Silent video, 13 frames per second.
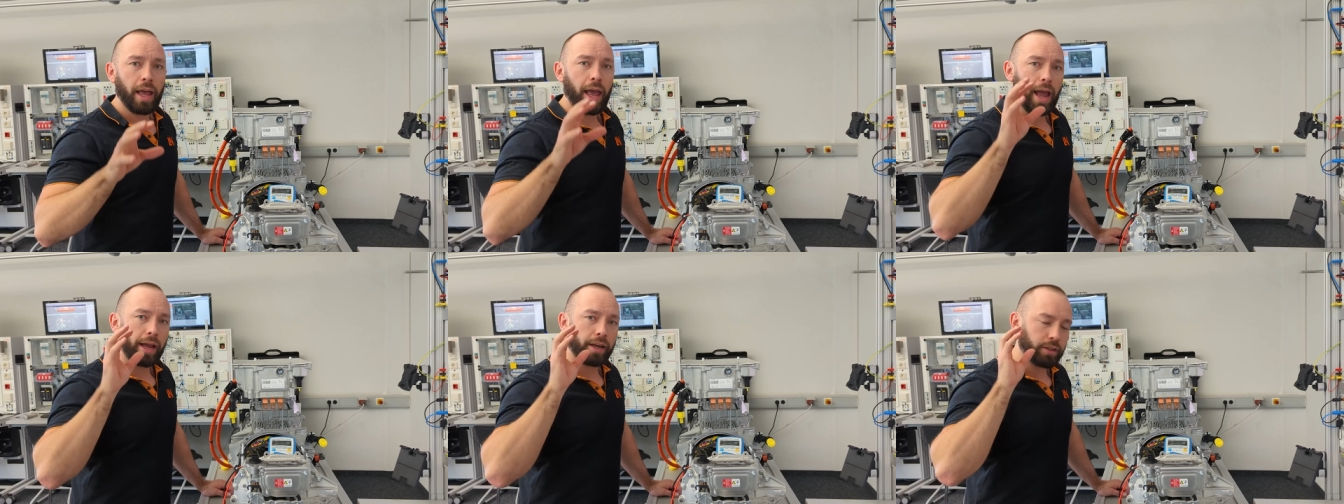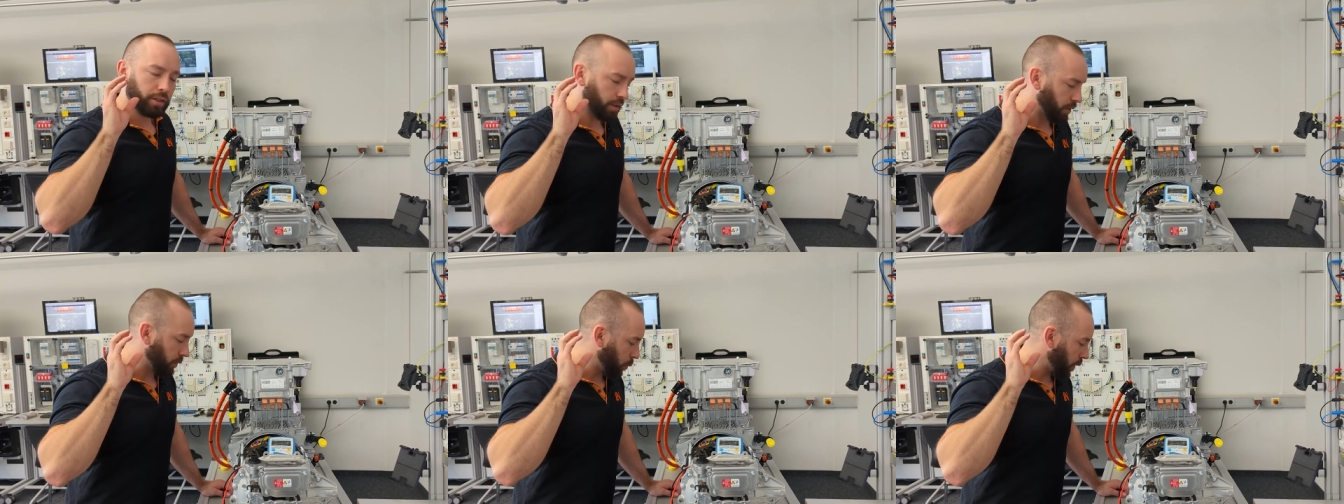And
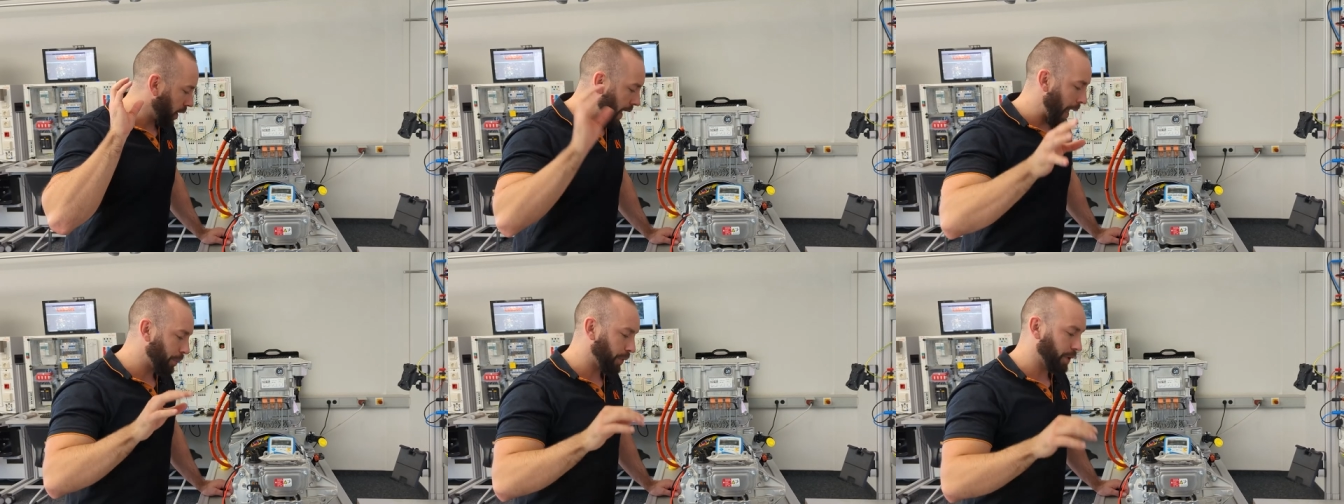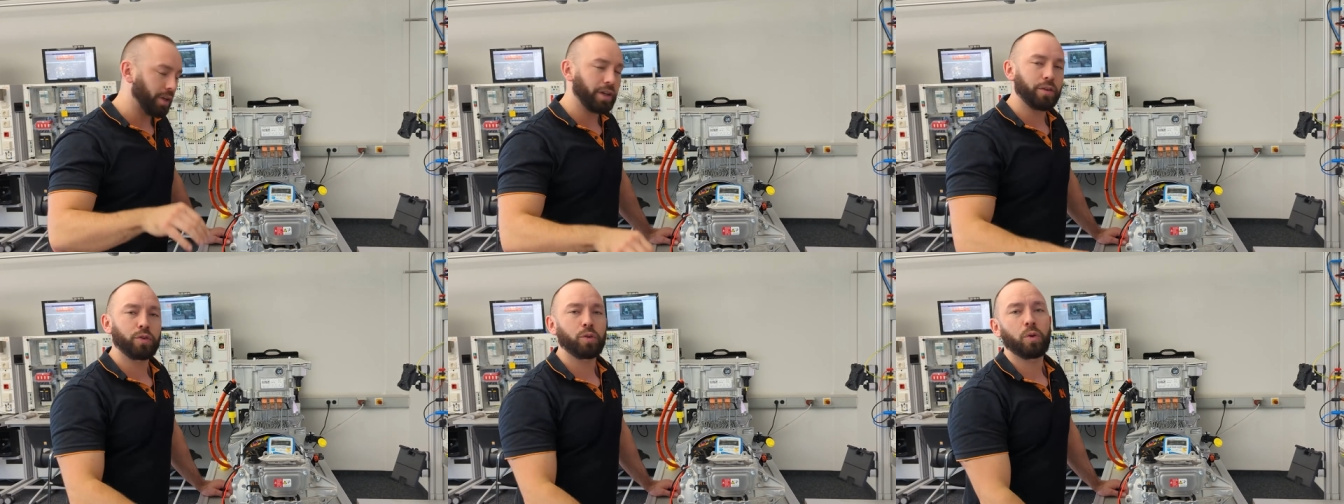we are happy
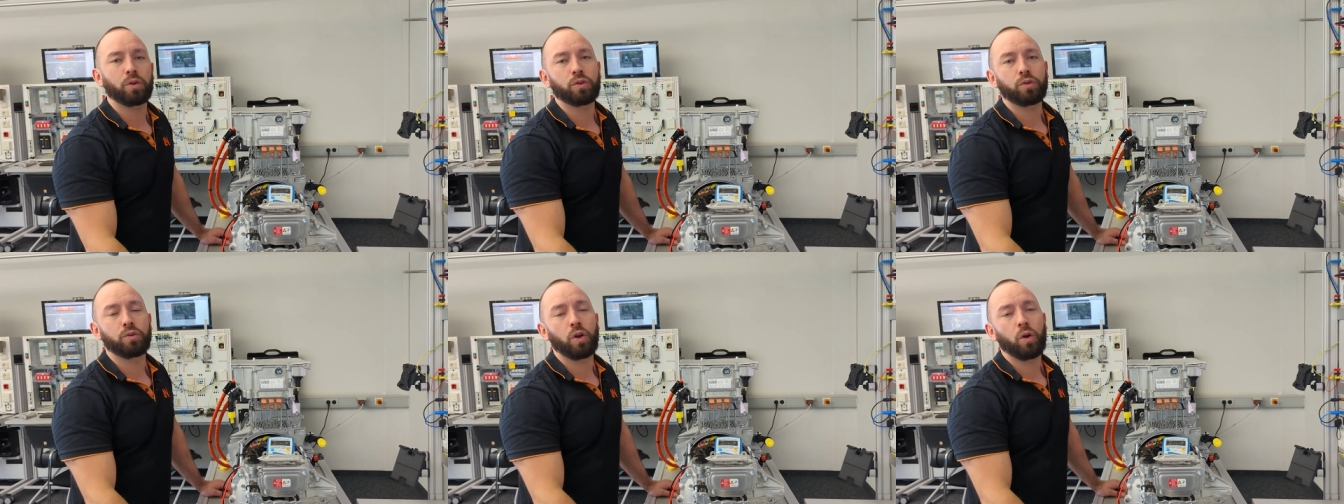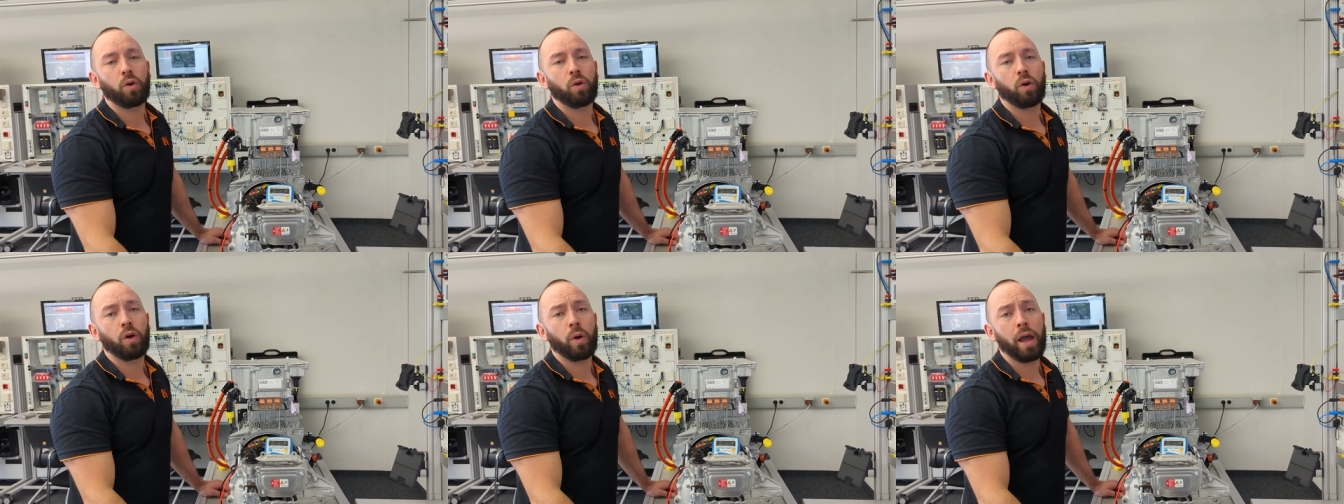if you want to know
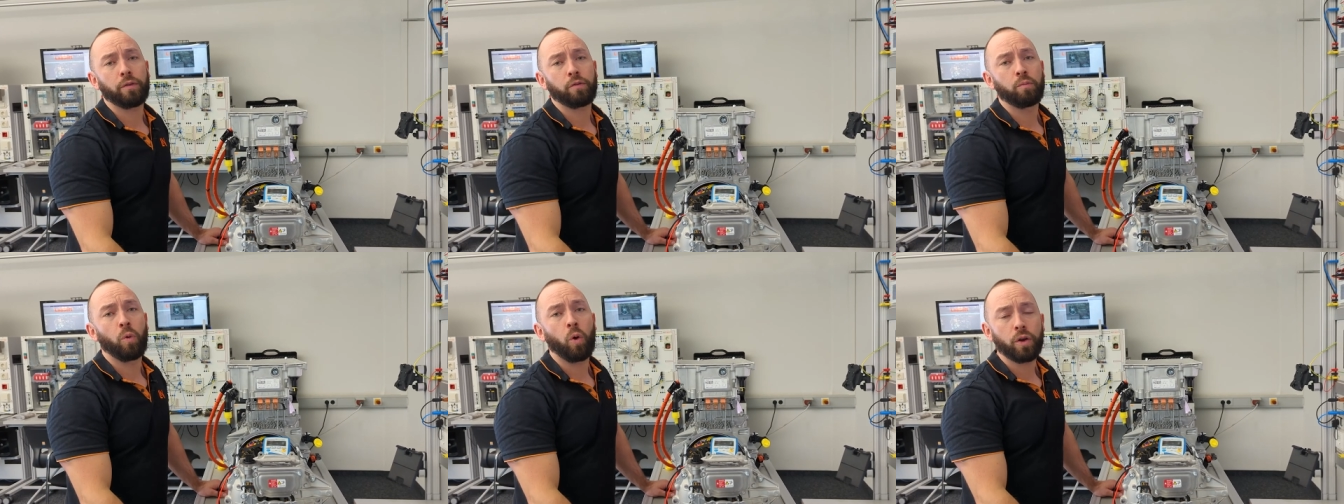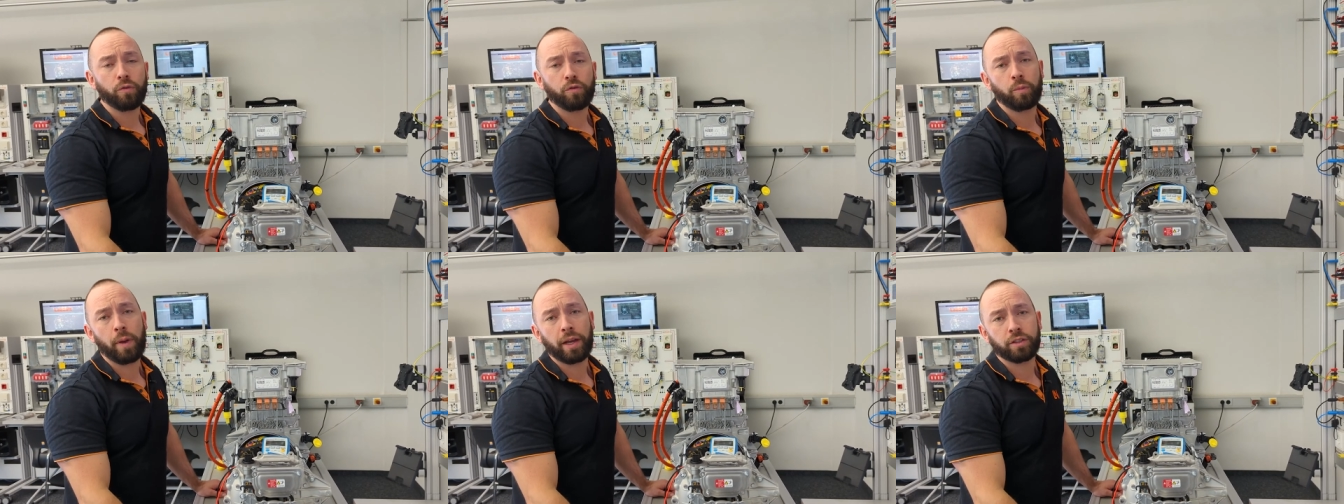or have more
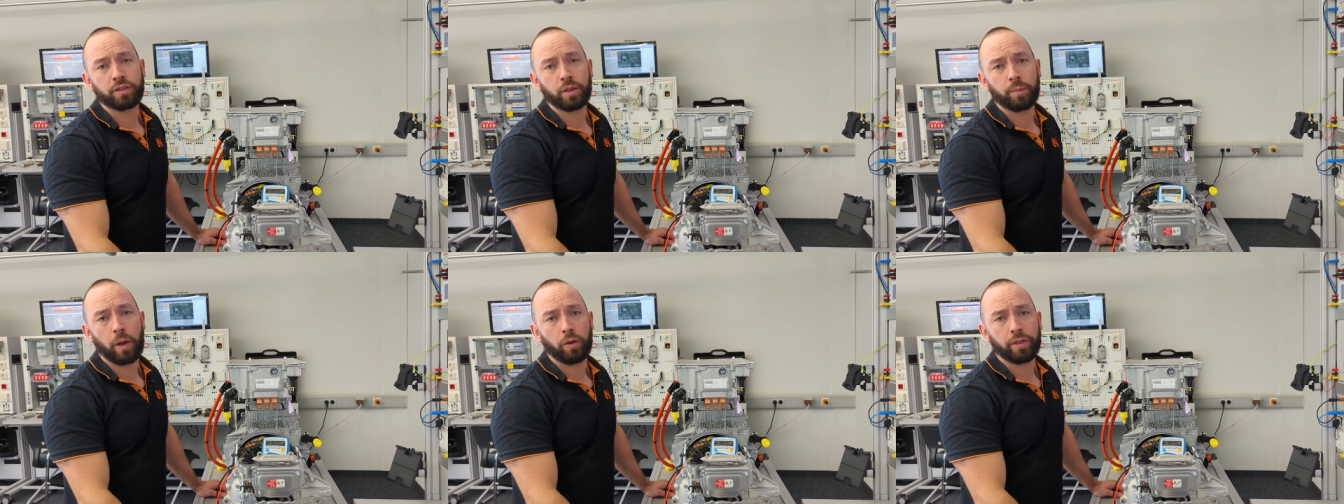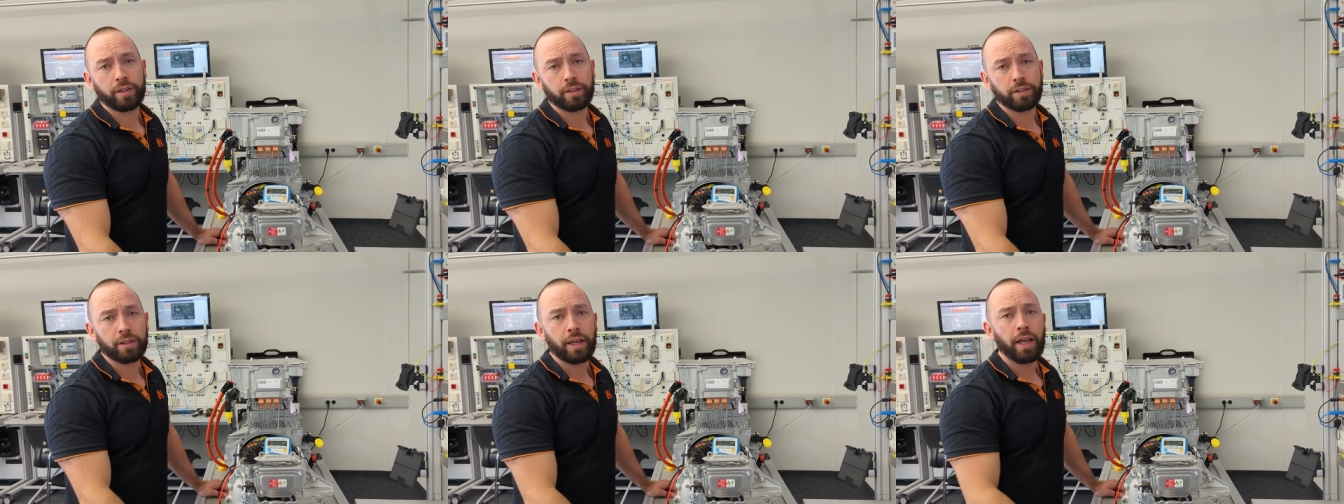information about
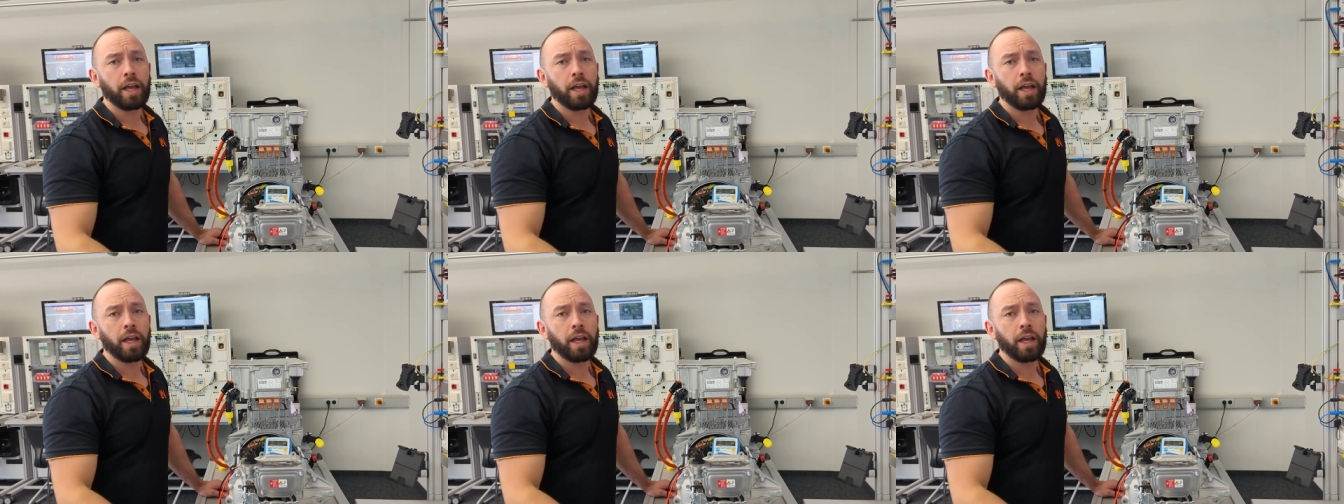this,